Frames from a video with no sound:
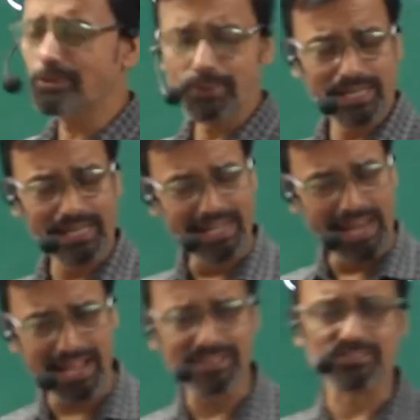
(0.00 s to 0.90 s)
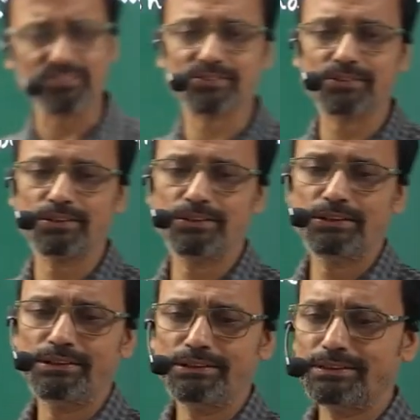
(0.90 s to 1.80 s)
we enhance
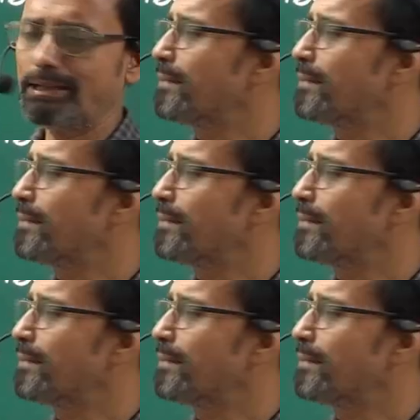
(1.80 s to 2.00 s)
the